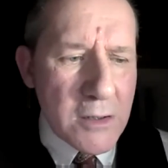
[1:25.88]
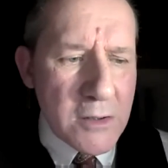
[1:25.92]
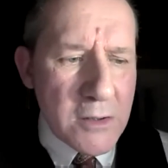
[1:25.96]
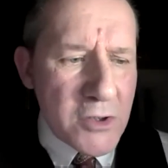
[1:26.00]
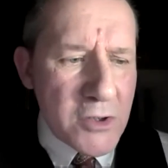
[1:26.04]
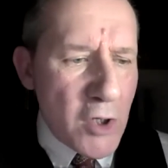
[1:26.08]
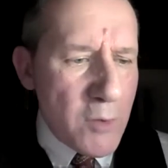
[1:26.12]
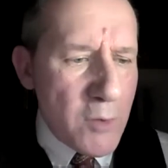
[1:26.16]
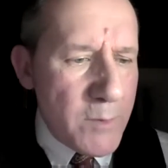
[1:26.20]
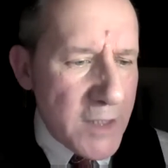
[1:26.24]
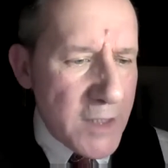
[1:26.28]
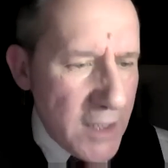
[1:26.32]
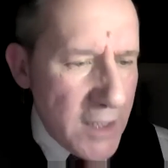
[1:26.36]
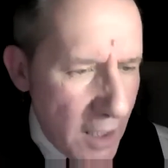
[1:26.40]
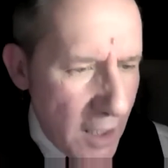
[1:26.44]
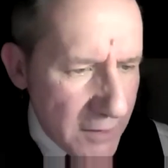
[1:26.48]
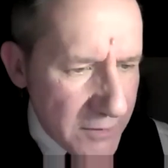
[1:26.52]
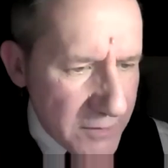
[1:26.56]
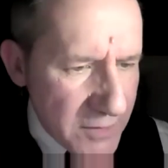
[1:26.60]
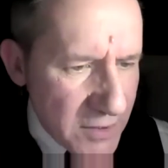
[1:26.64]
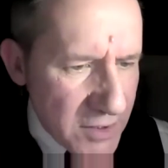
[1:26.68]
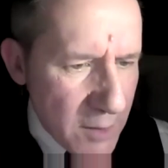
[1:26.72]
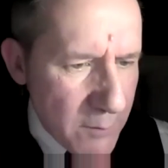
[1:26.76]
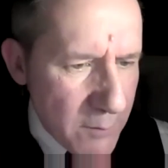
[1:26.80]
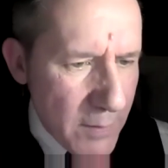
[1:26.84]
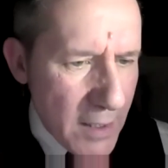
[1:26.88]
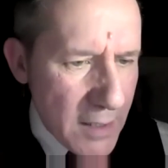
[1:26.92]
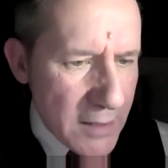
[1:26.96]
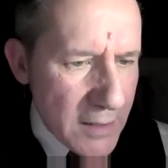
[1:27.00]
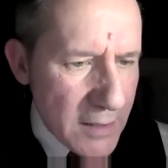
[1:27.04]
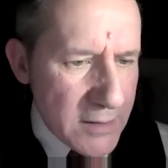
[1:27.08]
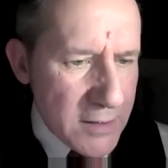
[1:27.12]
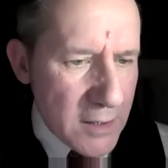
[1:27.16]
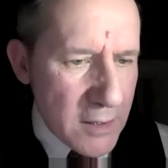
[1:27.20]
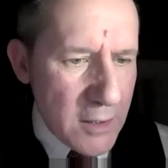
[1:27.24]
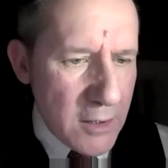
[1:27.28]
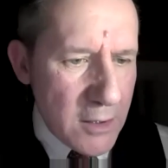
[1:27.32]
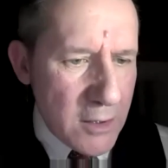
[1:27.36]
Nobody under the
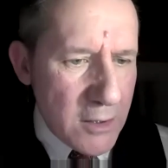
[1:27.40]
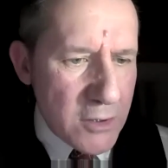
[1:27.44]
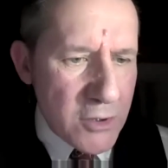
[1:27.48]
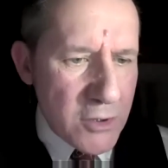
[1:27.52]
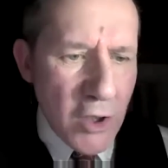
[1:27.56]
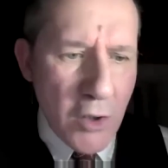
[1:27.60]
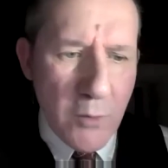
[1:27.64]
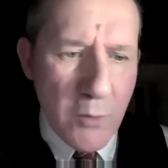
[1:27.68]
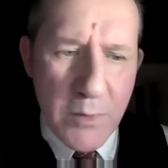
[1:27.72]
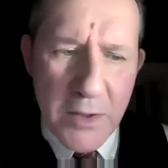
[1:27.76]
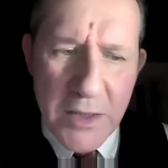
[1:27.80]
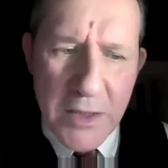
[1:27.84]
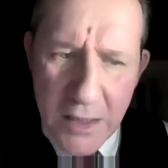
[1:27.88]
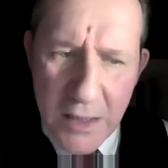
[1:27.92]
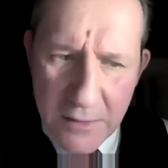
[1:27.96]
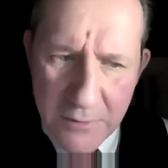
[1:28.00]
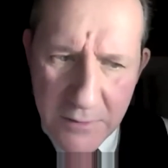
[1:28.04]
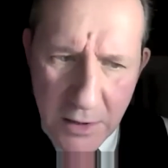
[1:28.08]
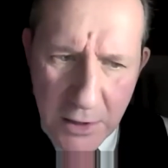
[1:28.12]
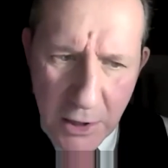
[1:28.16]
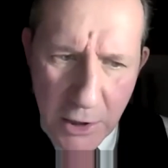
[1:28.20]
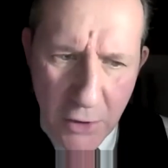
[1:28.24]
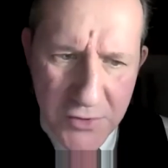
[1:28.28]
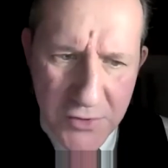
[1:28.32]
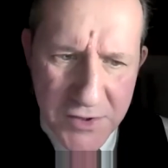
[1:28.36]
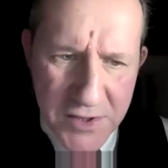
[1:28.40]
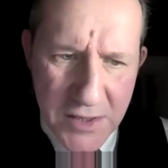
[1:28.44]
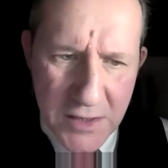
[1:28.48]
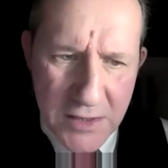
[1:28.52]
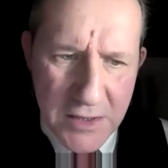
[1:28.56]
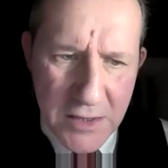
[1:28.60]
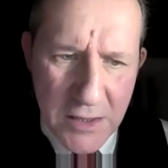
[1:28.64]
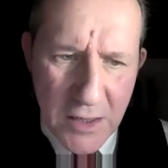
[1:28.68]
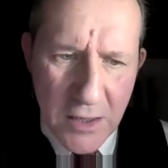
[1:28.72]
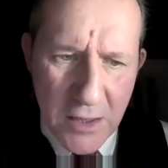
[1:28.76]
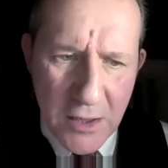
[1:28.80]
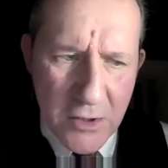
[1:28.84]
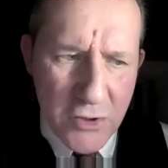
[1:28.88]
bed, nobody in the closet,
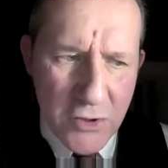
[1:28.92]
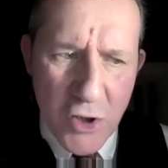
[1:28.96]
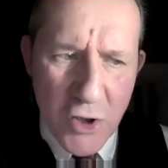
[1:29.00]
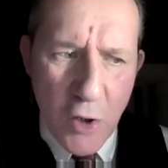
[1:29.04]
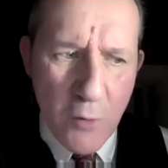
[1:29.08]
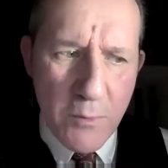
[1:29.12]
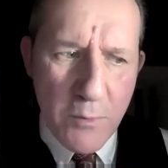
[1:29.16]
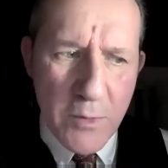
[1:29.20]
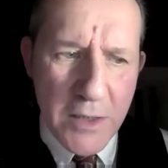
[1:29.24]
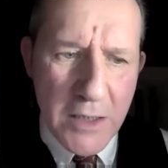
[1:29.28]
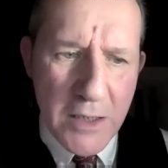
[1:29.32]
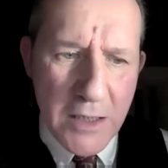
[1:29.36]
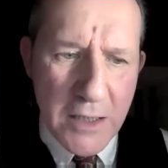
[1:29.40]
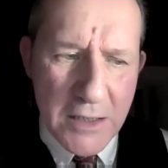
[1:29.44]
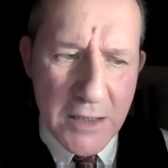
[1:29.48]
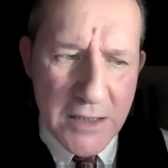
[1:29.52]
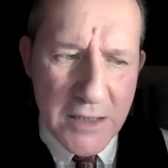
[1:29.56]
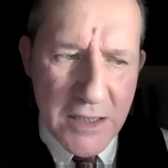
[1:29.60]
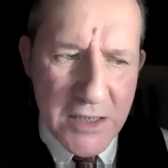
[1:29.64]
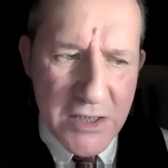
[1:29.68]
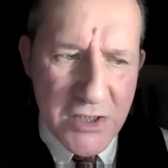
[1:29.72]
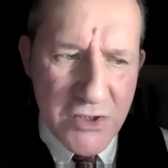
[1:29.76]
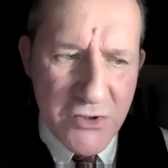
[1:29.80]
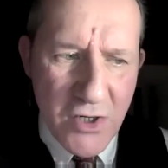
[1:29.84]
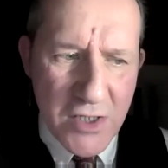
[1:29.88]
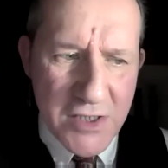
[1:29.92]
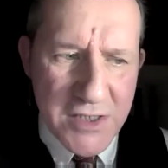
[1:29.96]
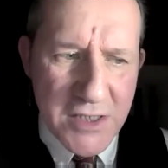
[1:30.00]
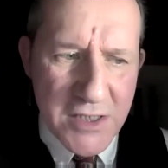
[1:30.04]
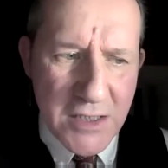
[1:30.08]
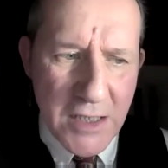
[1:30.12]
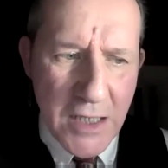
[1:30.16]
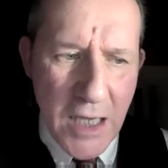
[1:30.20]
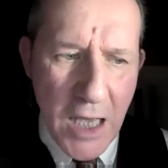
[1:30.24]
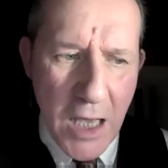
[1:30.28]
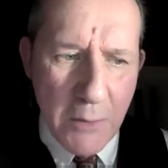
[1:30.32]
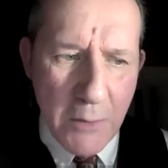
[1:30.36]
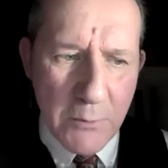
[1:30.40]
nobody in his dressing
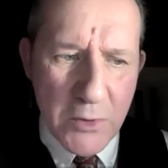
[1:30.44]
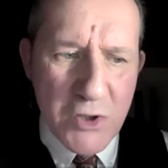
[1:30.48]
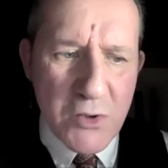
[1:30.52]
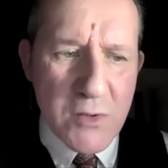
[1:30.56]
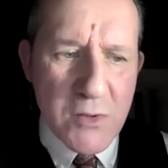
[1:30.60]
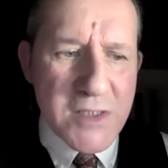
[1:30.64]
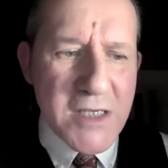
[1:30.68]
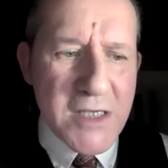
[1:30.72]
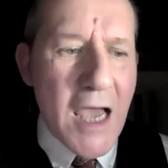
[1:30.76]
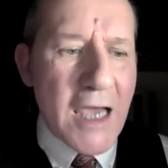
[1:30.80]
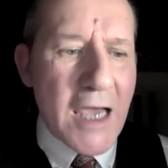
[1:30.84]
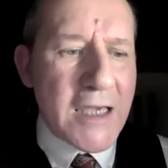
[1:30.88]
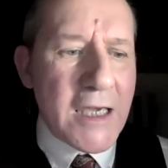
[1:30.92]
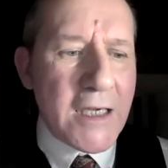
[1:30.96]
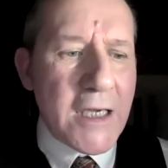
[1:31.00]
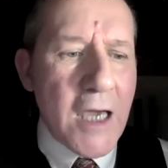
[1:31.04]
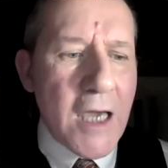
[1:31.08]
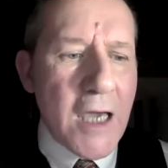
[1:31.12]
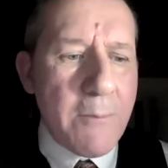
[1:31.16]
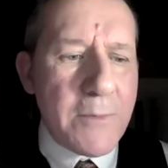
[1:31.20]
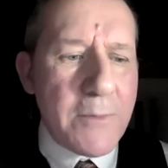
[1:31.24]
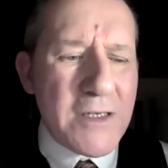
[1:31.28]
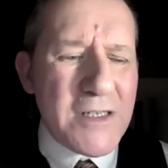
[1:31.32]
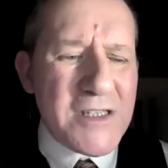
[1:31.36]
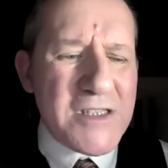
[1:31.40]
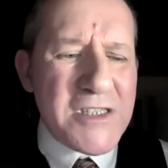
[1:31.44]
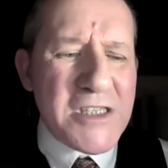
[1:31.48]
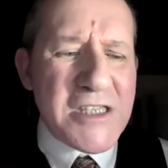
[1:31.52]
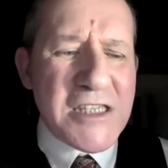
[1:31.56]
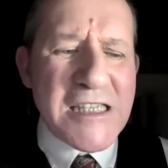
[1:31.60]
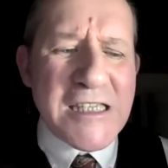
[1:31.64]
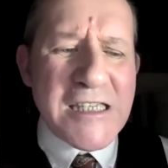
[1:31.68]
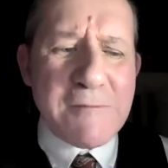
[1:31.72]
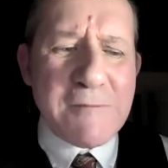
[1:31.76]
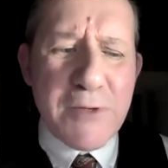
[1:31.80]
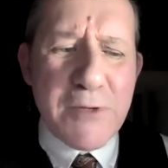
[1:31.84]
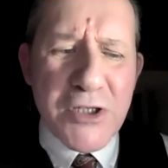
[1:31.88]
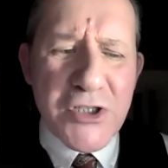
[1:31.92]
gown, which was hanging up in a
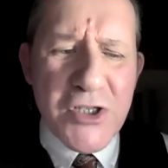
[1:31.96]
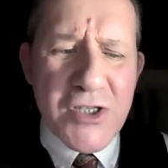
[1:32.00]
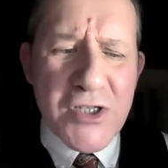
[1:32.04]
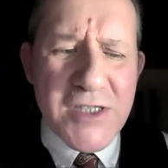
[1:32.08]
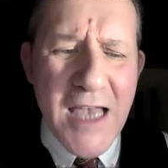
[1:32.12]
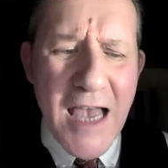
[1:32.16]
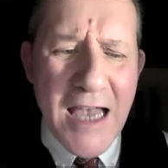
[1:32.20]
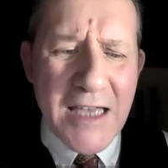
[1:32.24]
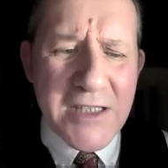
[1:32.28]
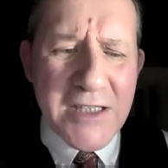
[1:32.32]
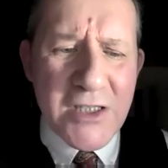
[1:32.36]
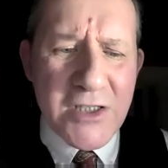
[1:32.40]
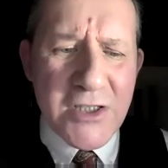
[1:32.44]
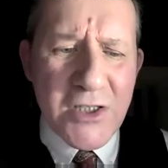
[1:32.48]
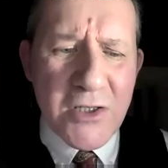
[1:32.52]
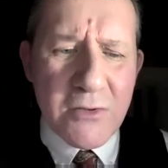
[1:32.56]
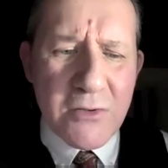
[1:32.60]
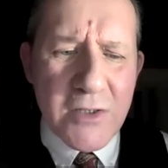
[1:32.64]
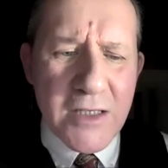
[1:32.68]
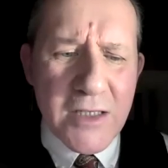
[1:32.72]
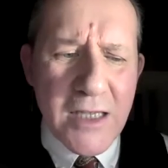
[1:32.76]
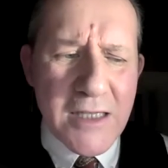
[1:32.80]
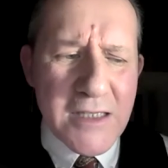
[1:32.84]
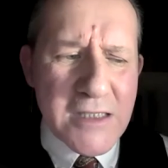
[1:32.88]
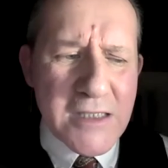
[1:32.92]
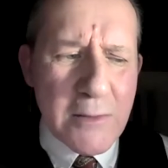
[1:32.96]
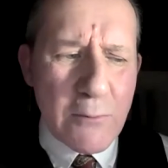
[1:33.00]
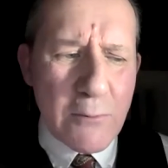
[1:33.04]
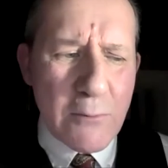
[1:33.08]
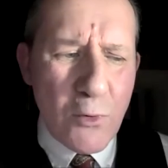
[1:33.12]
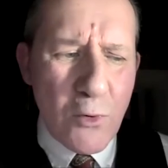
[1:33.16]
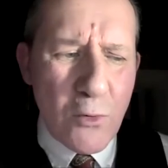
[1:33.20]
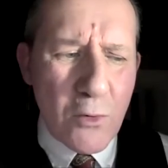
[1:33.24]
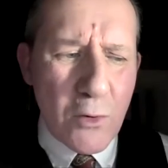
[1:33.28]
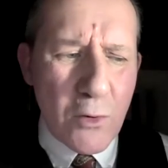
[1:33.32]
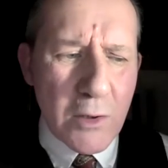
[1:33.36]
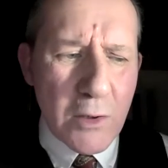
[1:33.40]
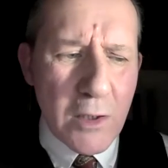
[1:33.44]
suspicious attitude against the
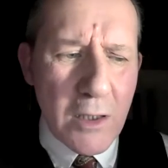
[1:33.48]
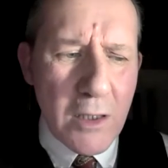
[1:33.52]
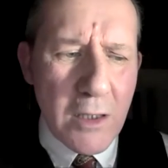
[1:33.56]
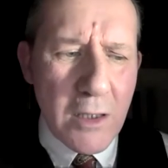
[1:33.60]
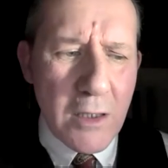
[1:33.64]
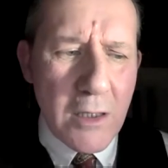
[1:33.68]
wall.